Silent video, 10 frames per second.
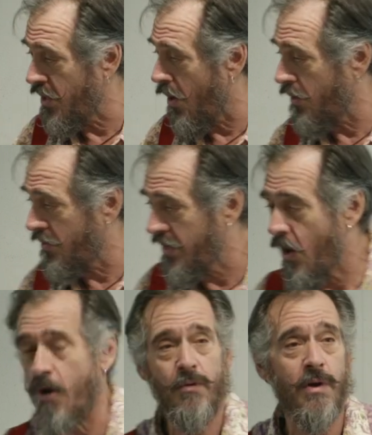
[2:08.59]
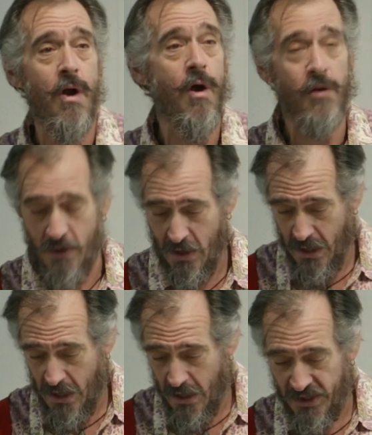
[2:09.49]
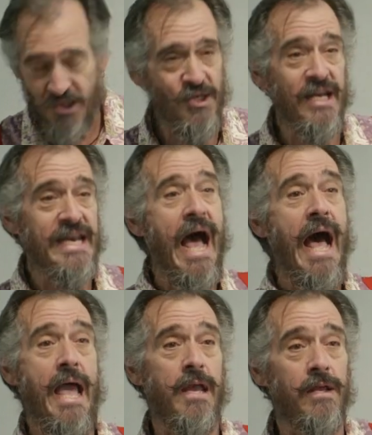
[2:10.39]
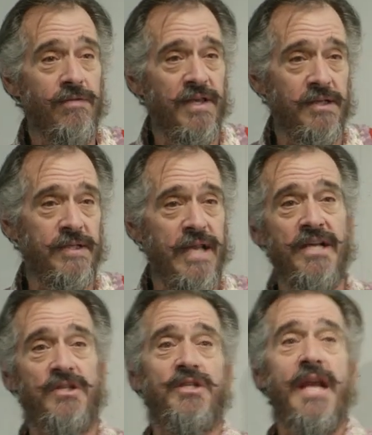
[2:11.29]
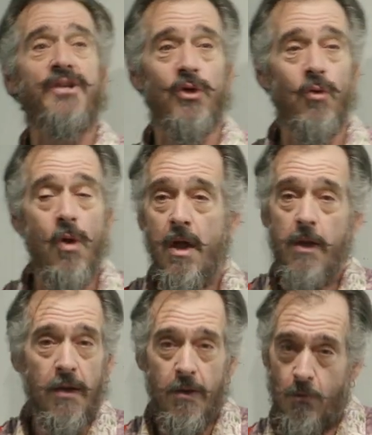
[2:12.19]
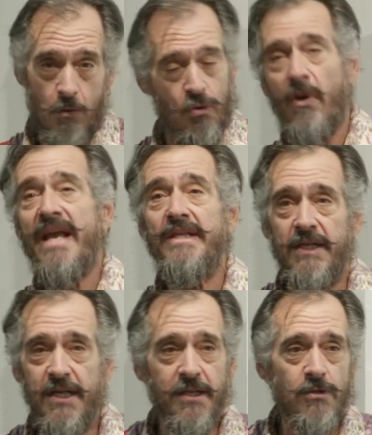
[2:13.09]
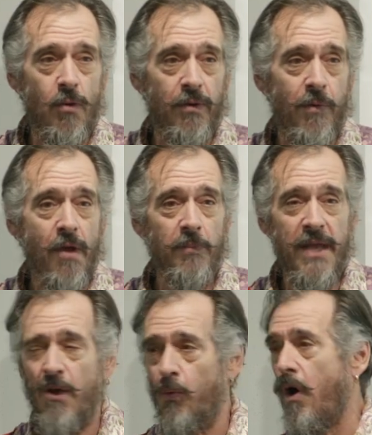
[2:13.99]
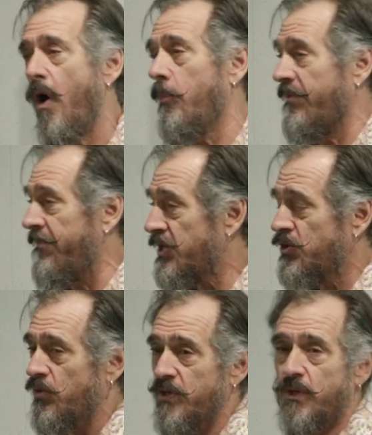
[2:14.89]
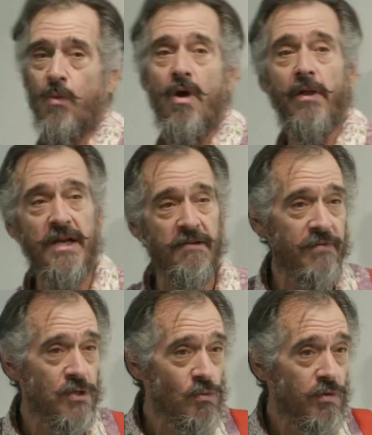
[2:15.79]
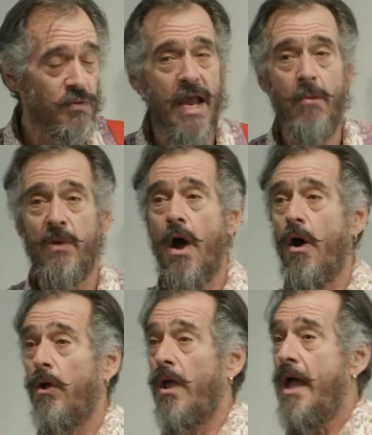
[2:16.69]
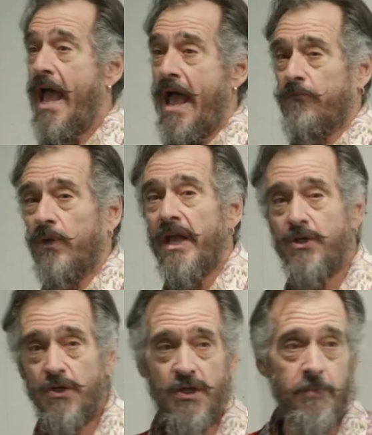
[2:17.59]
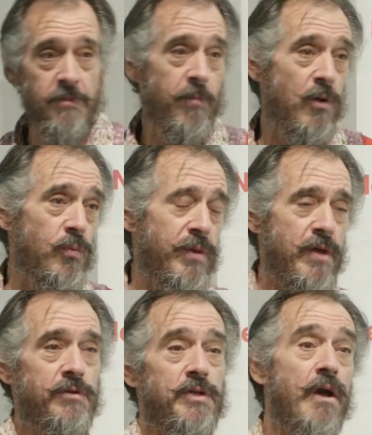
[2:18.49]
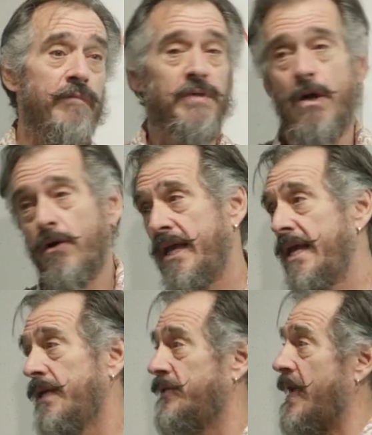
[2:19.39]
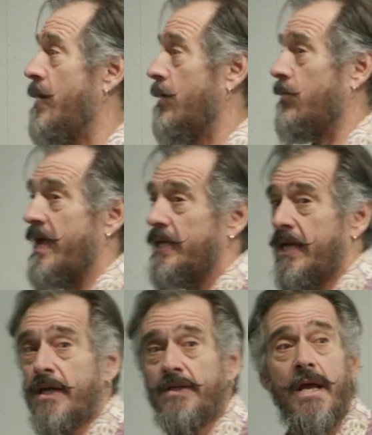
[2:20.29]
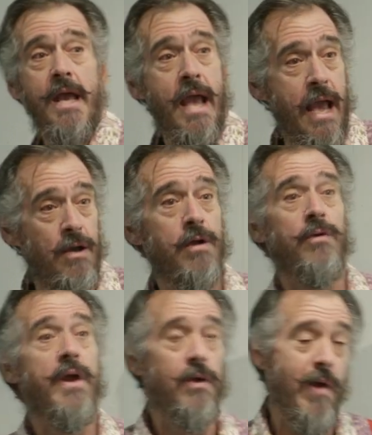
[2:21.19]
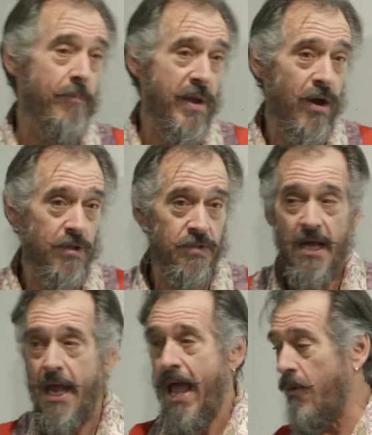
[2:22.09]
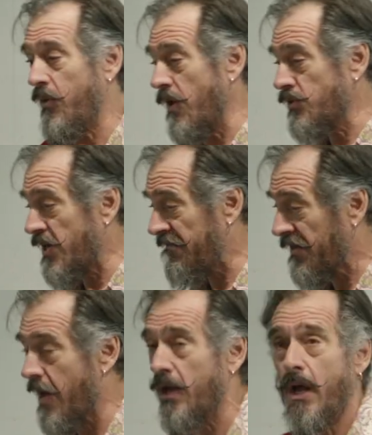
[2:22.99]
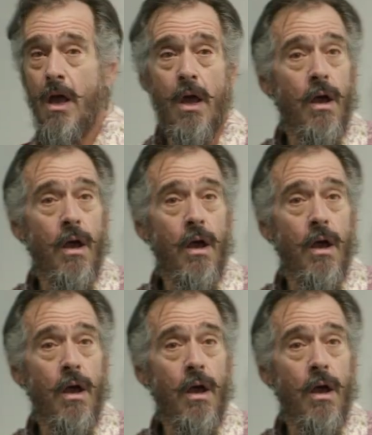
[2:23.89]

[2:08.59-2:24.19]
and harder and harder and harder to deny this existential craziness that's going around me. And we're all professionals and we're all individuals, and we all have relationships both with ourselves and our kids and our grandkids and our great-grandparents, and we're all trying to figure out,